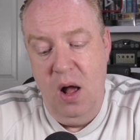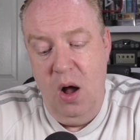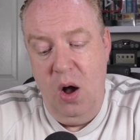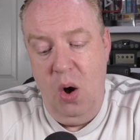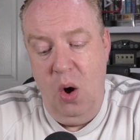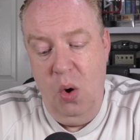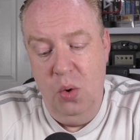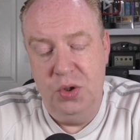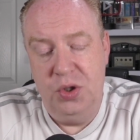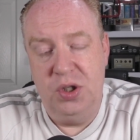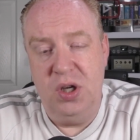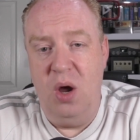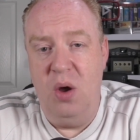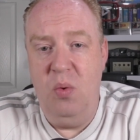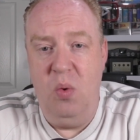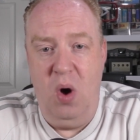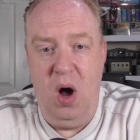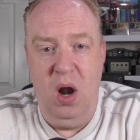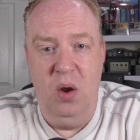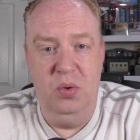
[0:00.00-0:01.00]
also,
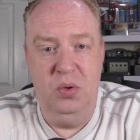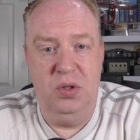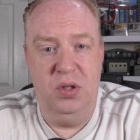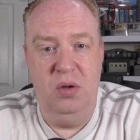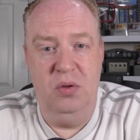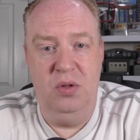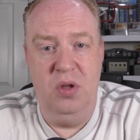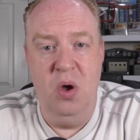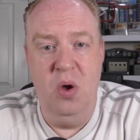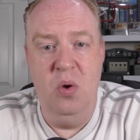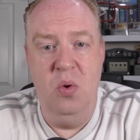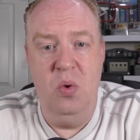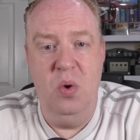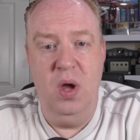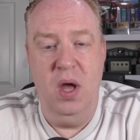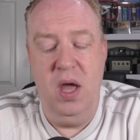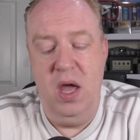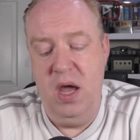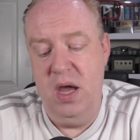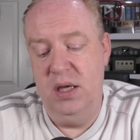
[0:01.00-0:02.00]
what I'll also do
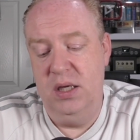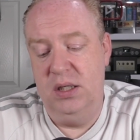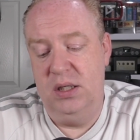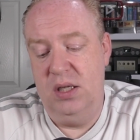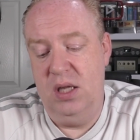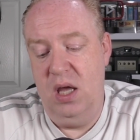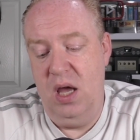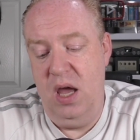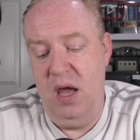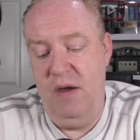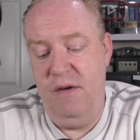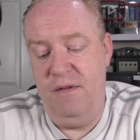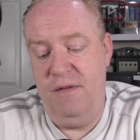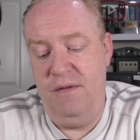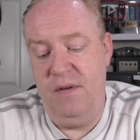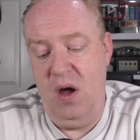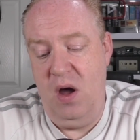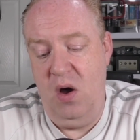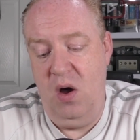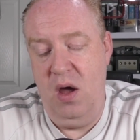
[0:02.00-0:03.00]
is that
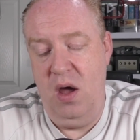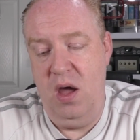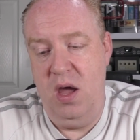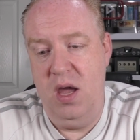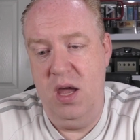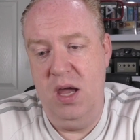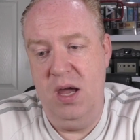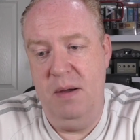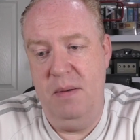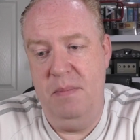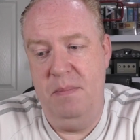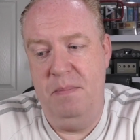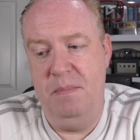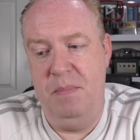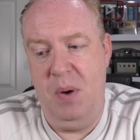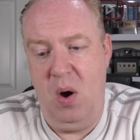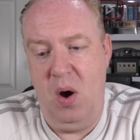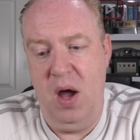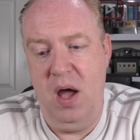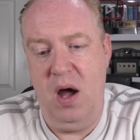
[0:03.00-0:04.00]
if a
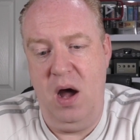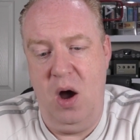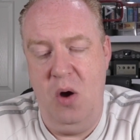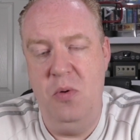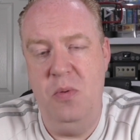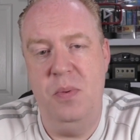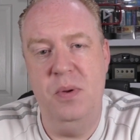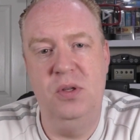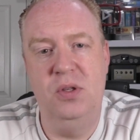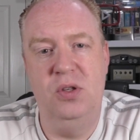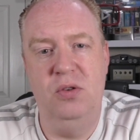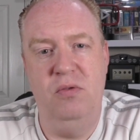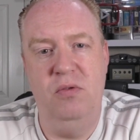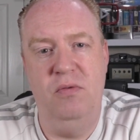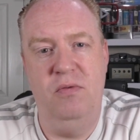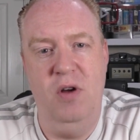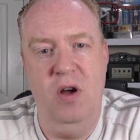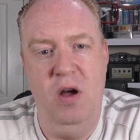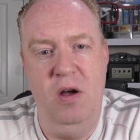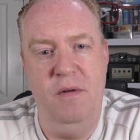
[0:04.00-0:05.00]
buyer opens
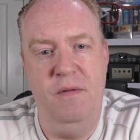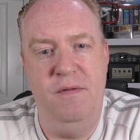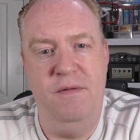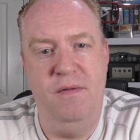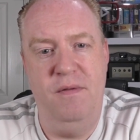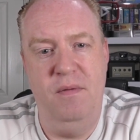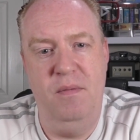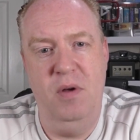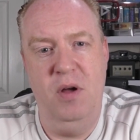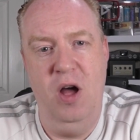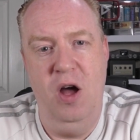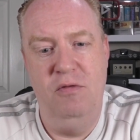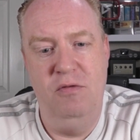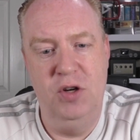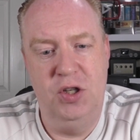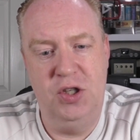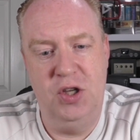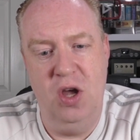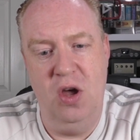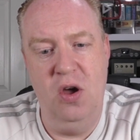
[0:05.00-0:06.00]
a
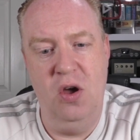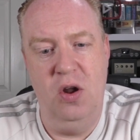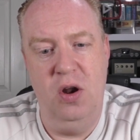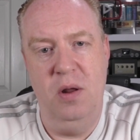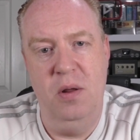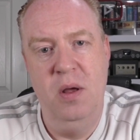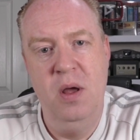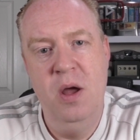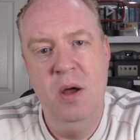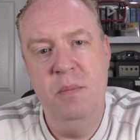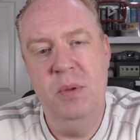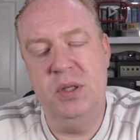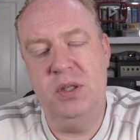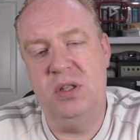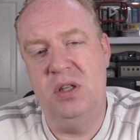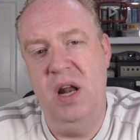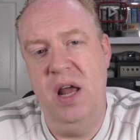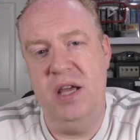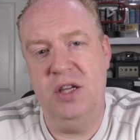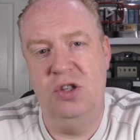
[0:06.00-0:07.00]
return but
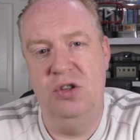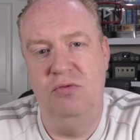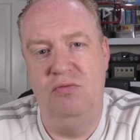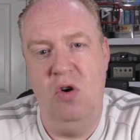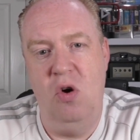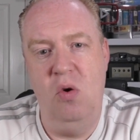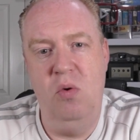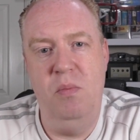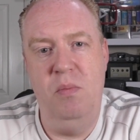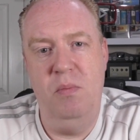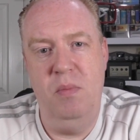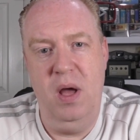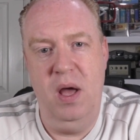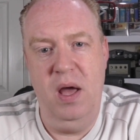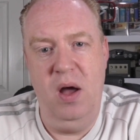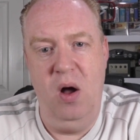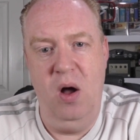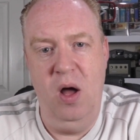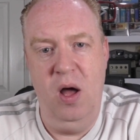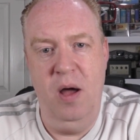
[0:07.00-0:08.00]
selects the wrong
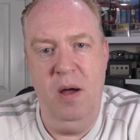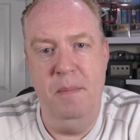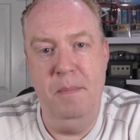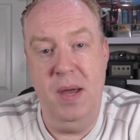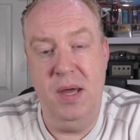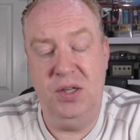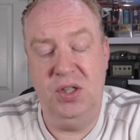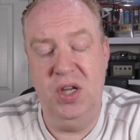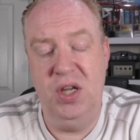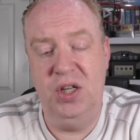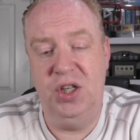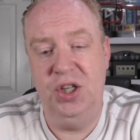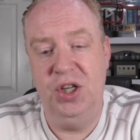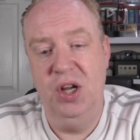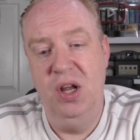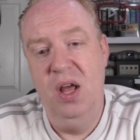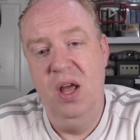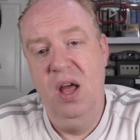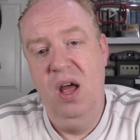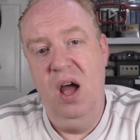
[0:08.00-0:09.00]
message,
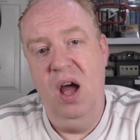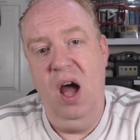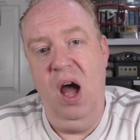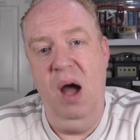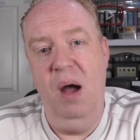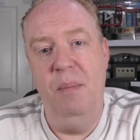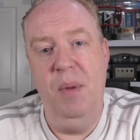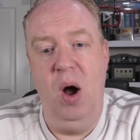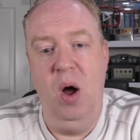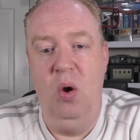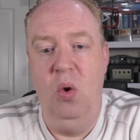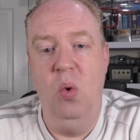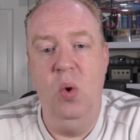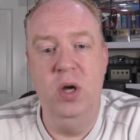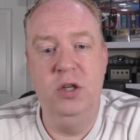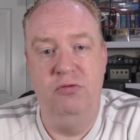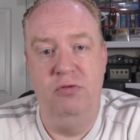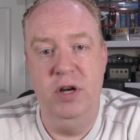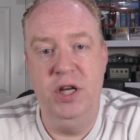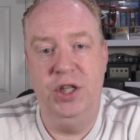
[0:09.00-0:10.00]
I'll
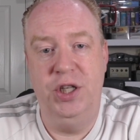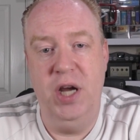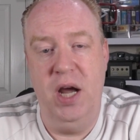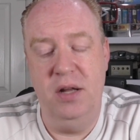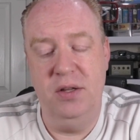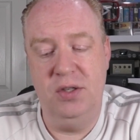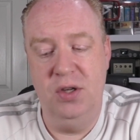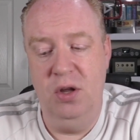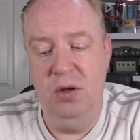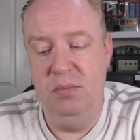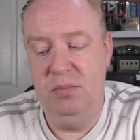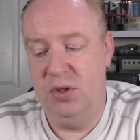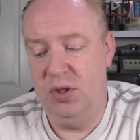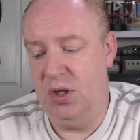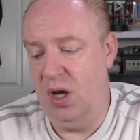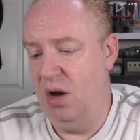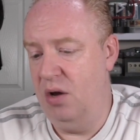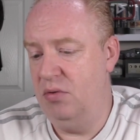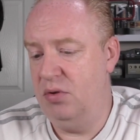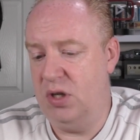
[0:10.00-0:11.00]
always reach out to them.
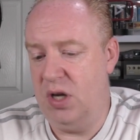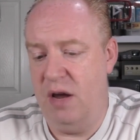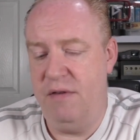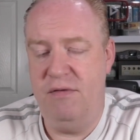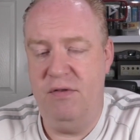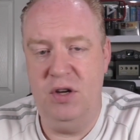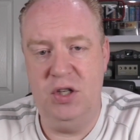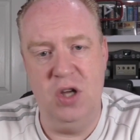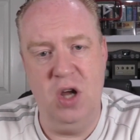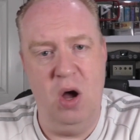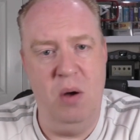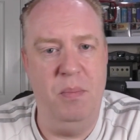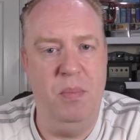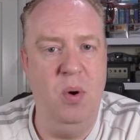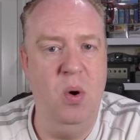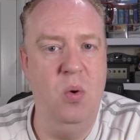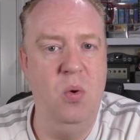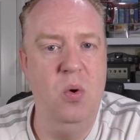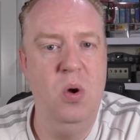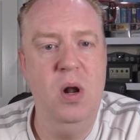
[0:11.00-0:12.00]
So, say for
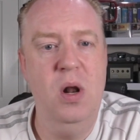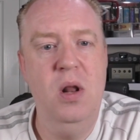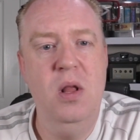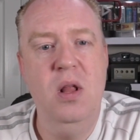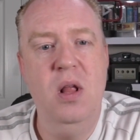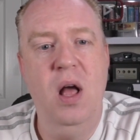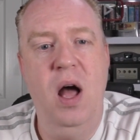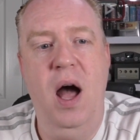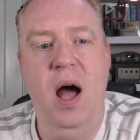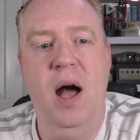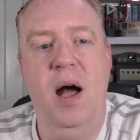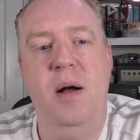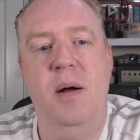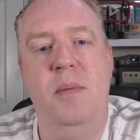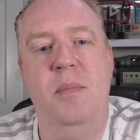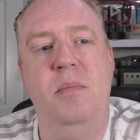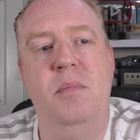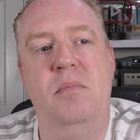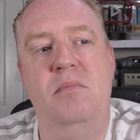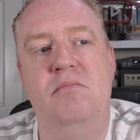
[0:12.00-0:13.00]
example,
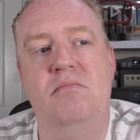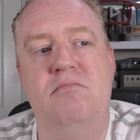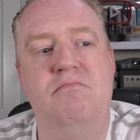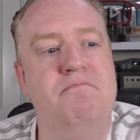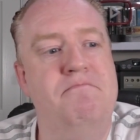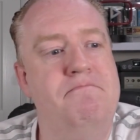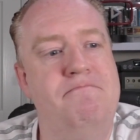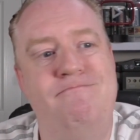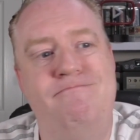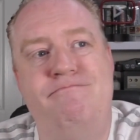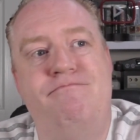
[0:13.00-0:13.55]
bought